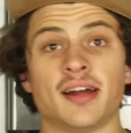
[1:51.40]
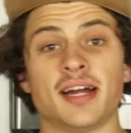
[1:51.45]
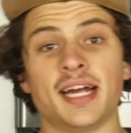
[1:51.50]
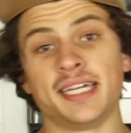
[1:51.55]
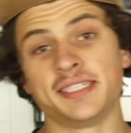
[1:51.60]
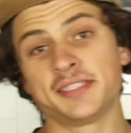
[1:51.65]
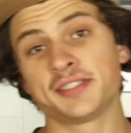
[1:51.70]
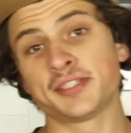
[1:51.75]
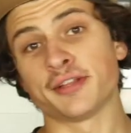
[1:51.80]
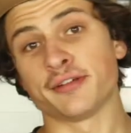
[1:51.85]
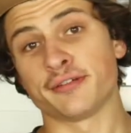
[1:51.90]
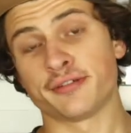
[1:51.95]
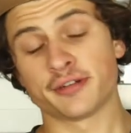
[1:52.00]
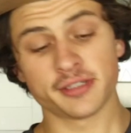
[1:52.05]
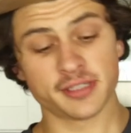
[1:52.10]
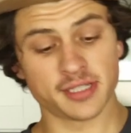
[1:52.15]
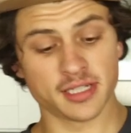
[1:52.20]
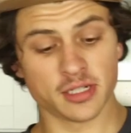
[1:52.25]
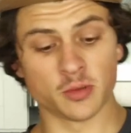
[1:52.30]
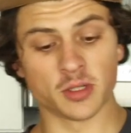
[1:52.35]
Alright, so the
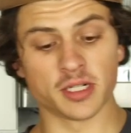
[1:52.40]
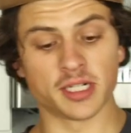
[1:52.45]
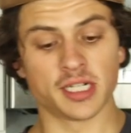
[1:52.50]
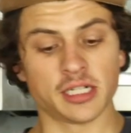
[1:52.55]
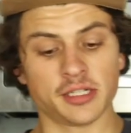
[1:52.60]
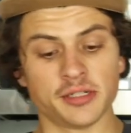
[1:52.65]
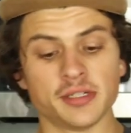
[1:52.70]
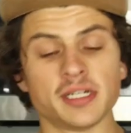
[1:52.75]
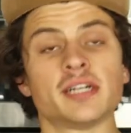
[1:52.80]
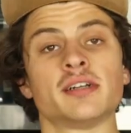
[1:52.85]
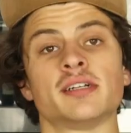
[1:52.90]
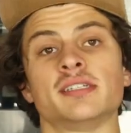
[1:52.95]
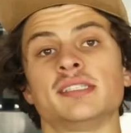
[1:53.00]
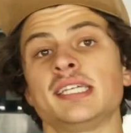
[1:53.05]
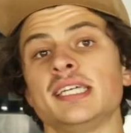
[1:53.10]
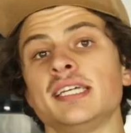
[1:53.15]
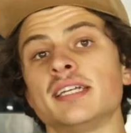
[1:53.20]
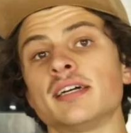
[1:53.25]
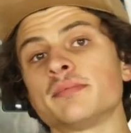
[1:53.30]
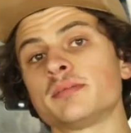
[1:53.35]
first thing we're going to do here is
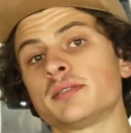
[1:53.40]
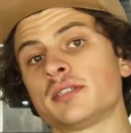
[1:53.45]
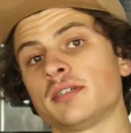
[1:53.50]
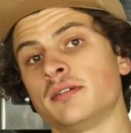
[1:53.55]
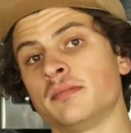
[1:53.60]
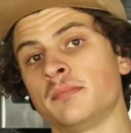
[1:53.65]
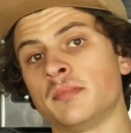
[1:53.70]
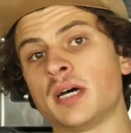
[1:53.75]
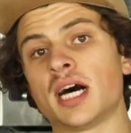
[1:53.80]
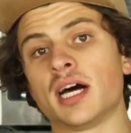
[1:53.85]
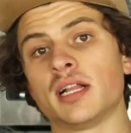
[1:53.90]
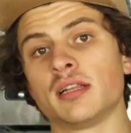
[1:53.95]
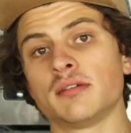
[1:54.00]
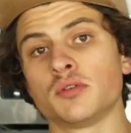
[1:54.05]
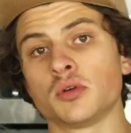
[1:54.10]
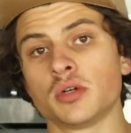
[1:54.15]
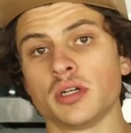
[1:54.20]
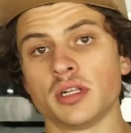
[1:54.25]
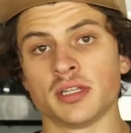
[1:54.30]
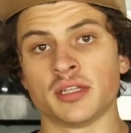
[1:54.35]
heat up some
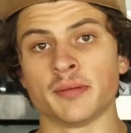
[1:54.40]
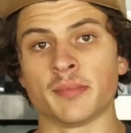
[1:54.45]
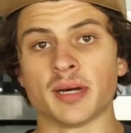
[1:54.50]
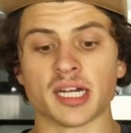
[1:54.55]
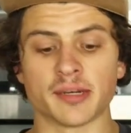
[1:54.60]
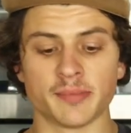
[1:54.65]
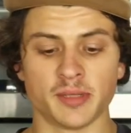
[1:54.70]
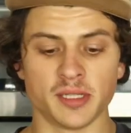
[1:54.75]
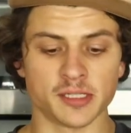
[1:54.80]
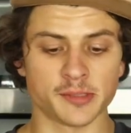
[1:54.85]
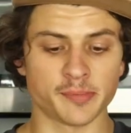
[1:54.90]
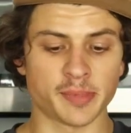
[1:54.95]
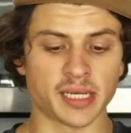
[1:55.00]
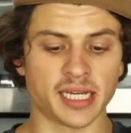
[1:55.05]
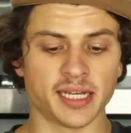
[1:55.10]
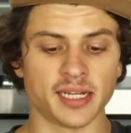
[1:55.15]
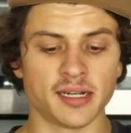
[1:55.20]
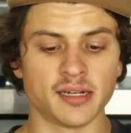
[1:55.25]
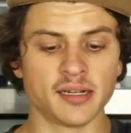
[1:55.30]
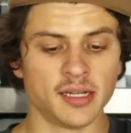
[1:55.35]
olive oil in the bottom of this
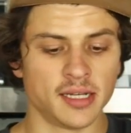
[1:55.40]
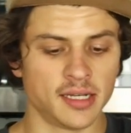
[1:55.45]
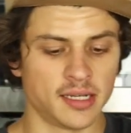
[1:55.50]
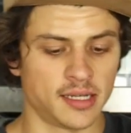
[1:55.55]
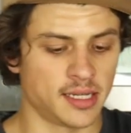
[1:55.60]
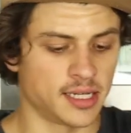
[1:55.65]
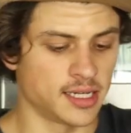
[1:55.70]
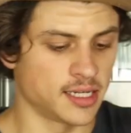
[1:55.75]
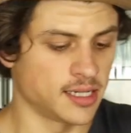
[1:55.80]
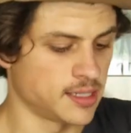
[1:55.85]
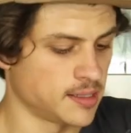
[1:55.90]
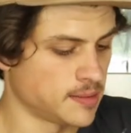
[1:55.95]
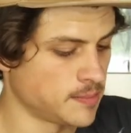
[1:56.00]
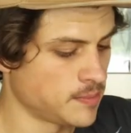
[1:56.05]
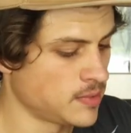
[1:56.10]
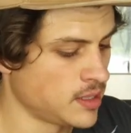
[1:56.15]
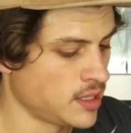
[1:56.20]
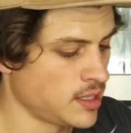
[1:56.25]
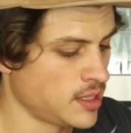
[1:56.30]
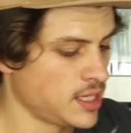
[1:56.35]
pan.
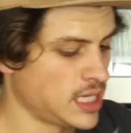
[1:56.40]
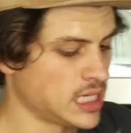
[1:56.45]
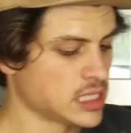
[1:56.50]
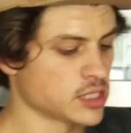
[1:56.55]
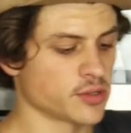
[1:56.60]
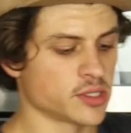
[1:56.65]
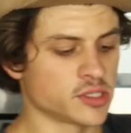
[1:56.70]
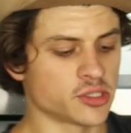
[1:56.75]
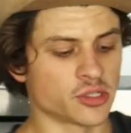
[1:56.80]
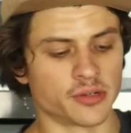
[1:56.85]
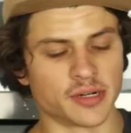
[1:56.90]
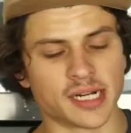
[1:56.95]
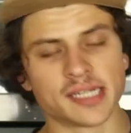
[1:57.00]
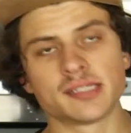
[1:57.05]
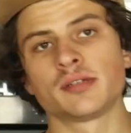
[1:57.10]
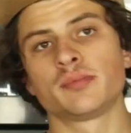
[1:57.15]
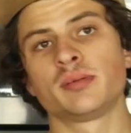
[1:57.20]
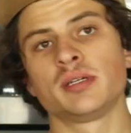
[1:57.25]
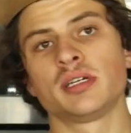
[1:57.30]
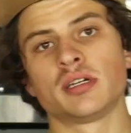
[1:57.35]
His original
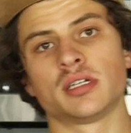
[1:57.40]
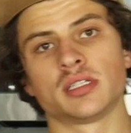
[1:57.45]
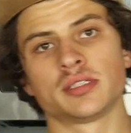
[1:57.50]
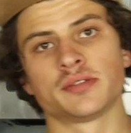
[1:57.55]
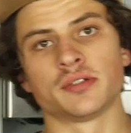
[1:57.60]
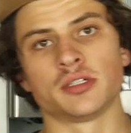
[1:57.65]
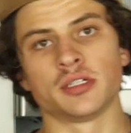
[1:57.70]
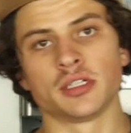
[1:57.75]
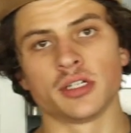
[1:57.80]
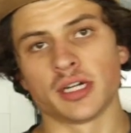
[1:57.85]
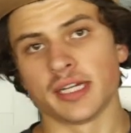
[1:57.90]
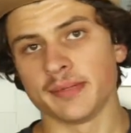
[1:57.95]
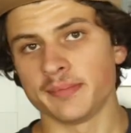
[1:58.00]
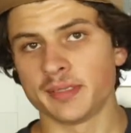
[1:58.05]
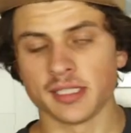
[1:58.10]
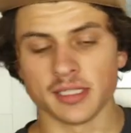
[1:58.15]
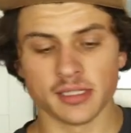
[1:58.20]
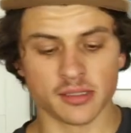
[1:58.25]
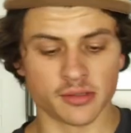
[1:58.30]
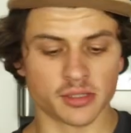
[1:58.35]
recipe calls for
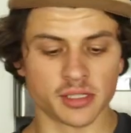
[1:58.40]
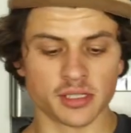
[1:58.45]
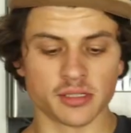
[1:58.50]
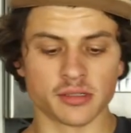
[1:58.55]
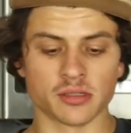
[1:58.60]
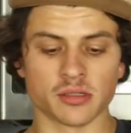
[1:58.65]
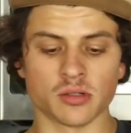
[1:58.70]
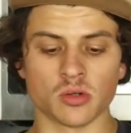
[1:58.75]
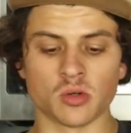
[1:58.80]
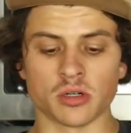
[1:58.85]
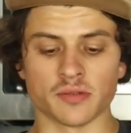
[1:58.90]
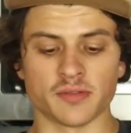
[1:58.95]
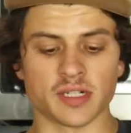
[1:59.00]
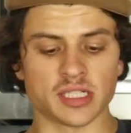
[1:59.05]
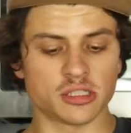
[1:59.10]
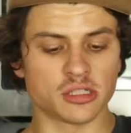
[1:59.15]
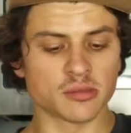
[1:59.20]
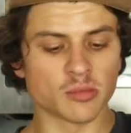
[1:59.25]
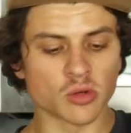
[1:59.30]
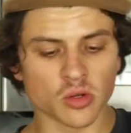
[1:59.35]
grapeseed oil or
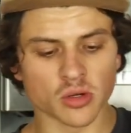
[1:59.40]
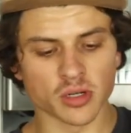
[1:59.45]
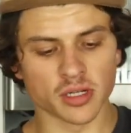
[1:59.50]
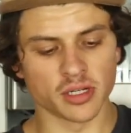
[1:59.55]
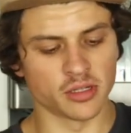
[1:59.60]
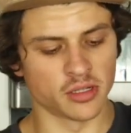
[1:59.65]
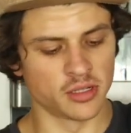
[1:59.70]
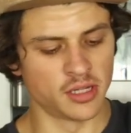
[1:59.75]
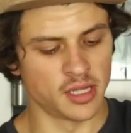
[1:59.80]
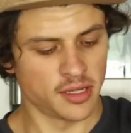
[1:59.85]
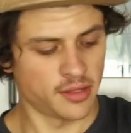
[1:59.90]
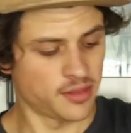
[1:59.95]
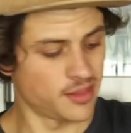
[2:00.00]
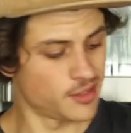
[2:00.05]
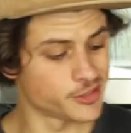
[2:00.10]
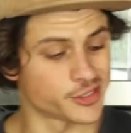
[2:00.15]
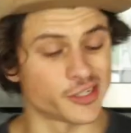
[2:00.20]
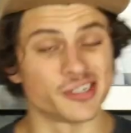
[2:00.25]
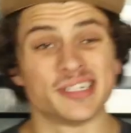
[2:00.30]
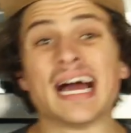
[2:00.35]
vegetable oil.
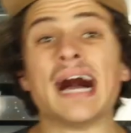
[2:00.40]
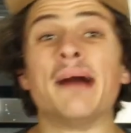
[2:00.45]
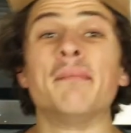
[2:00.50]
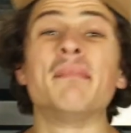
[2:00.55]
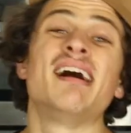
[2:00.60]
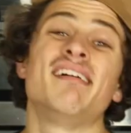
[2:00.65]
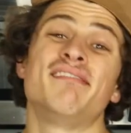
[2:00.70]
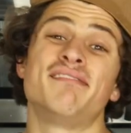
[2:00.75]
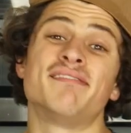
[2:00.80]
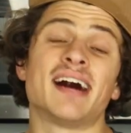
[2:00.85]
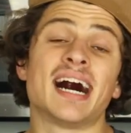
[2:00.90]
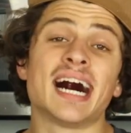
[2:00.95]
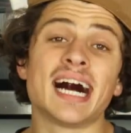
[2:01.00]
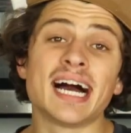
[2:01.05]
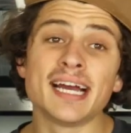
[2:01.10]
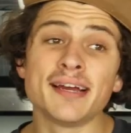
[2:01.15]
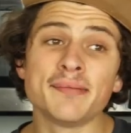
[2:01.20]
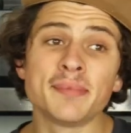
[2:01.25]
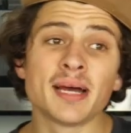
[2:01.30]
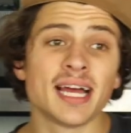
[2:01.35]
Those are not my
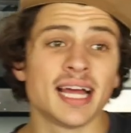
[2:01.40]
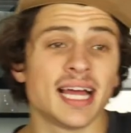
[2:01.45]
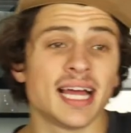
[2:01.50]
vibe.